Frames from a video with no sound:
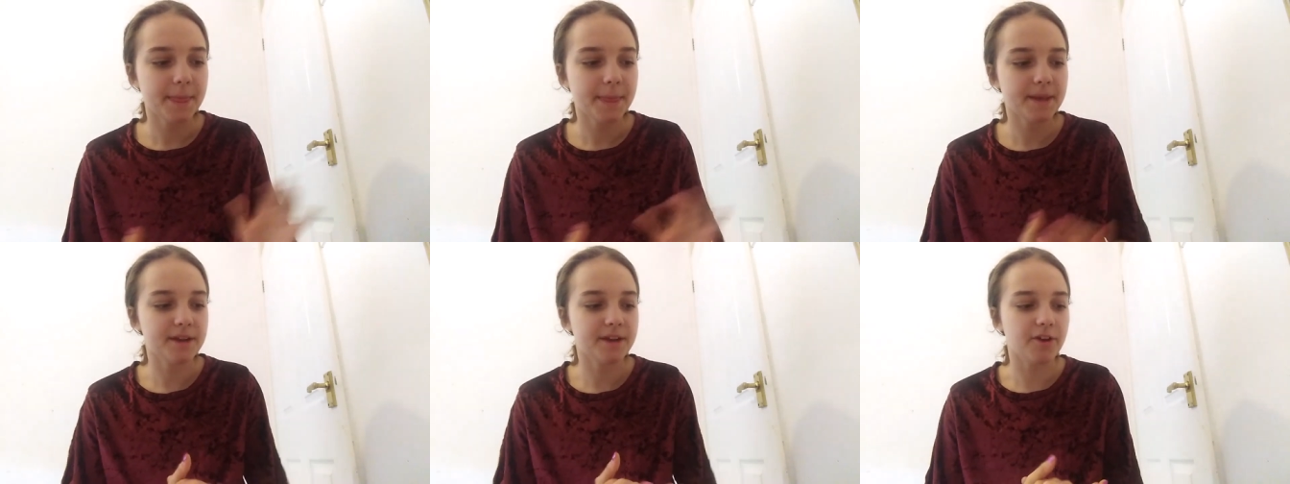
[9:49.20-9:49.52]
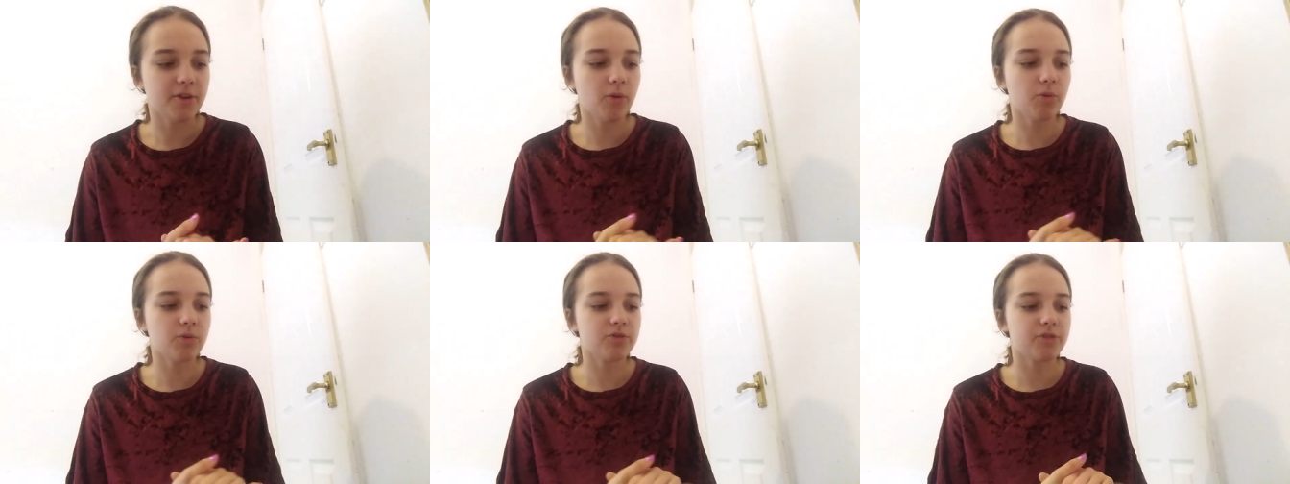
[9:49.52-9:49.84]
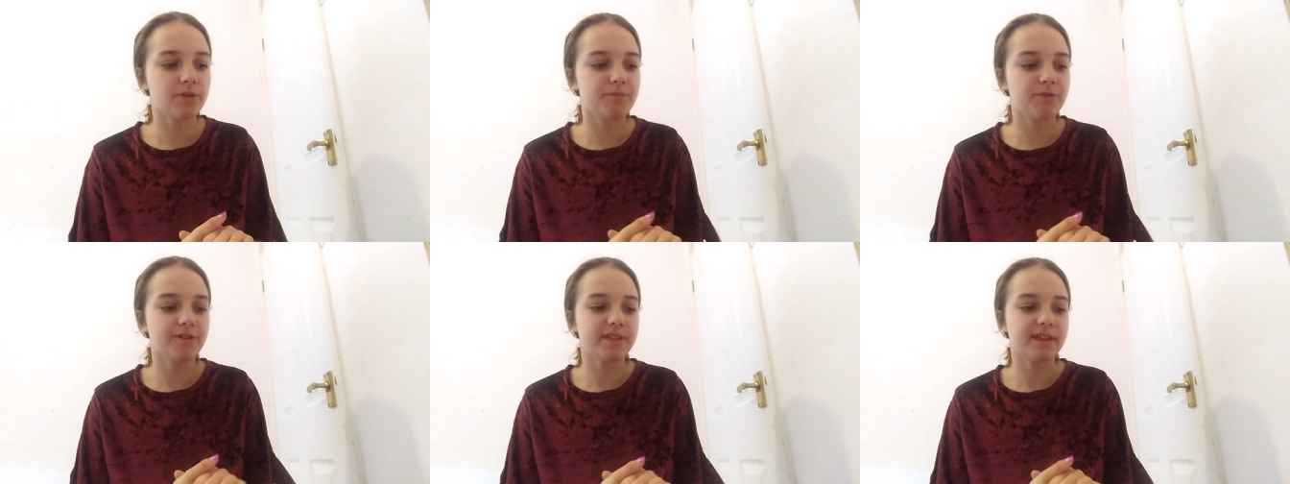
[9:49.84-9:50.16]
you know,
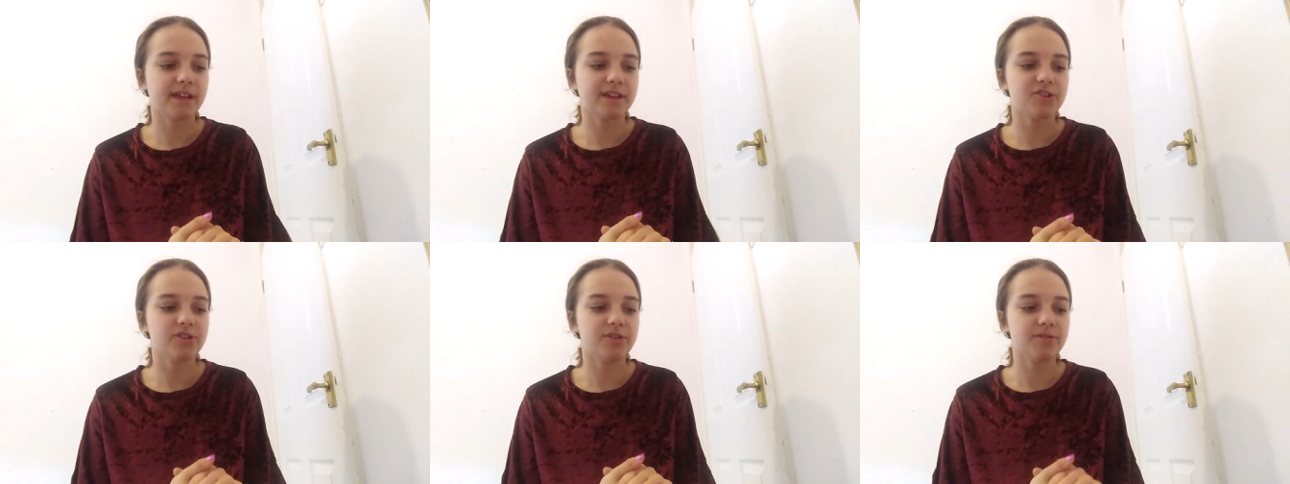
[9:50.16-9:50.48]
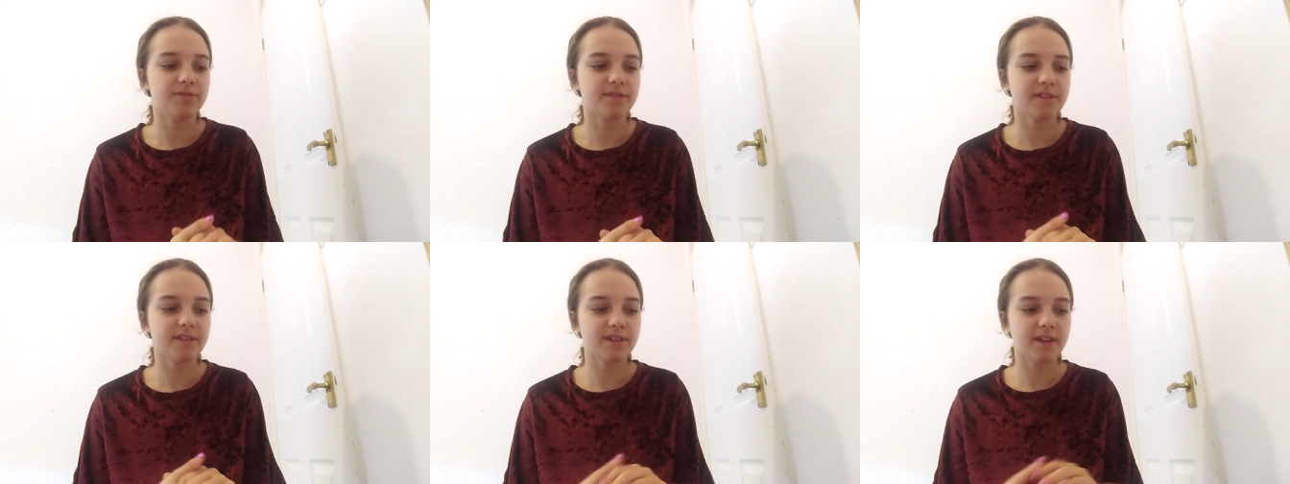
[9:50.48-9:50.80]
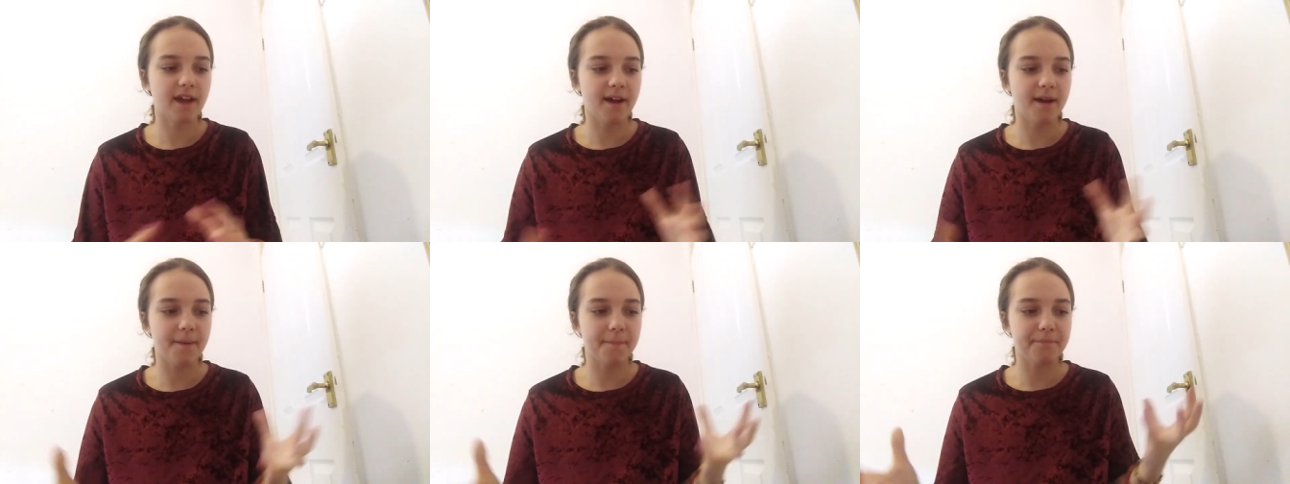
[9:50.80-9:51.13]
auditory processing issues,
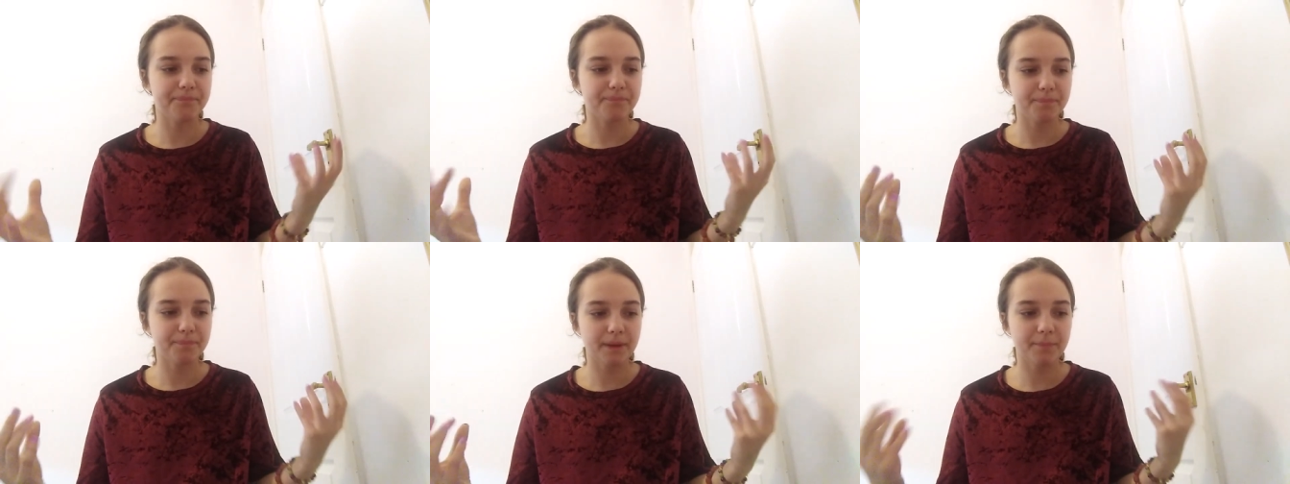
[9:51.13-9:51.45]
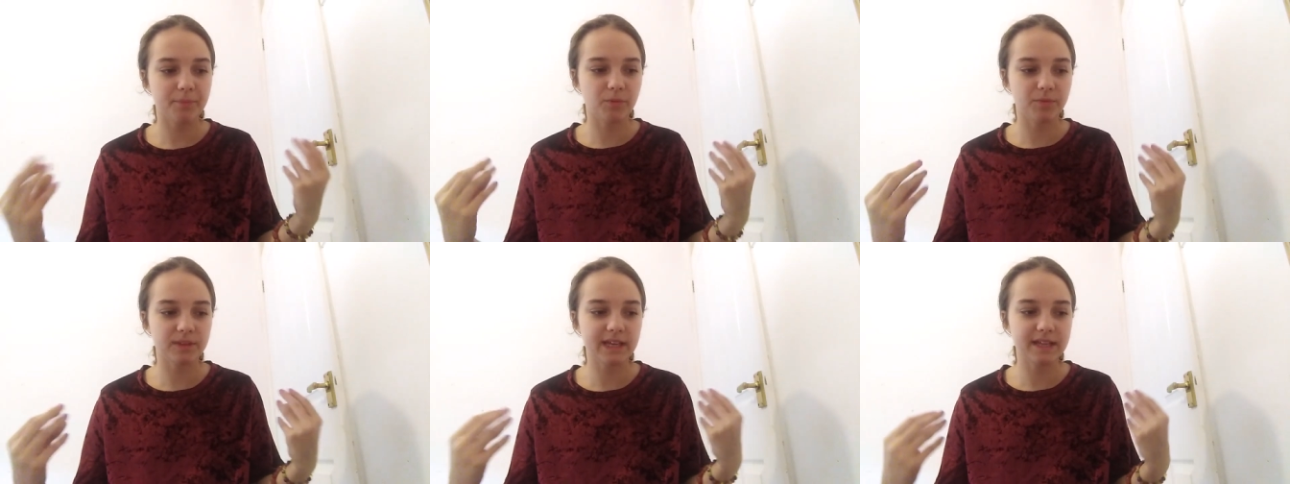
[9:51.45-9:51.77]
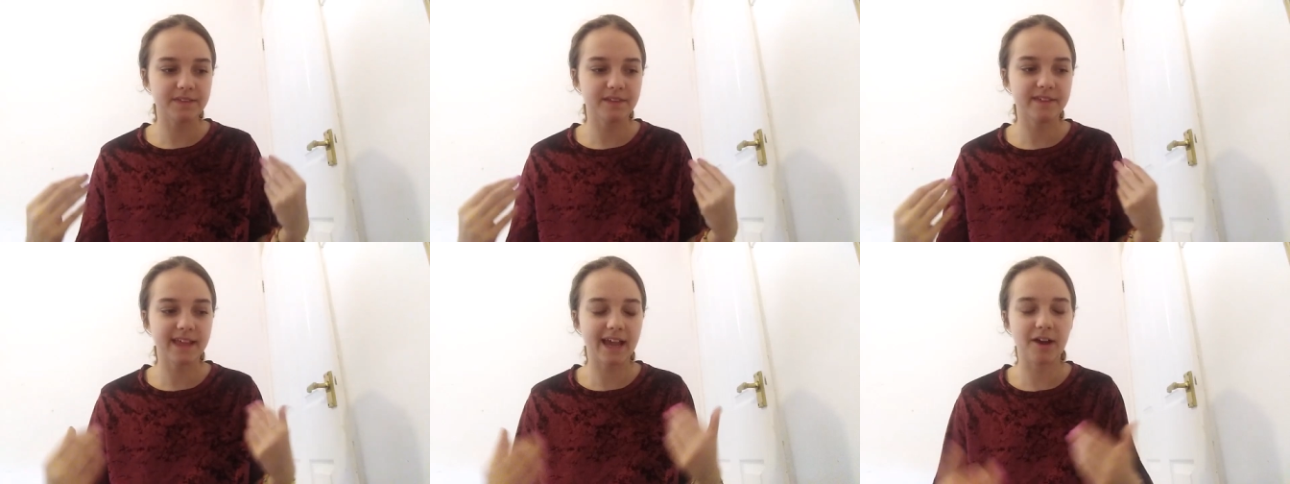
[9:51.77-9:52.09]
people
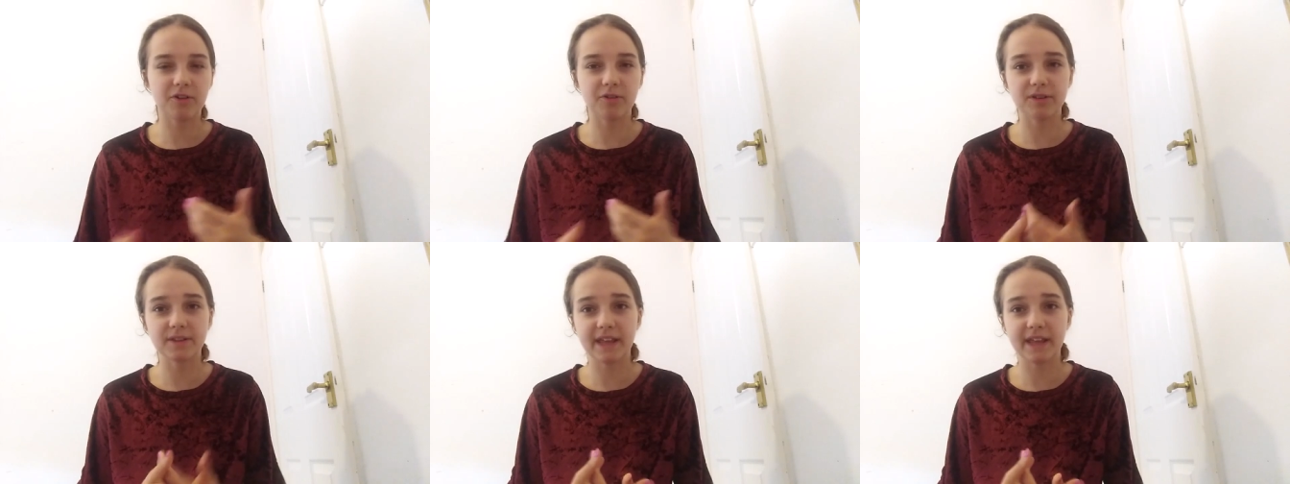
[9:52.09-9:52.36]
need the sound.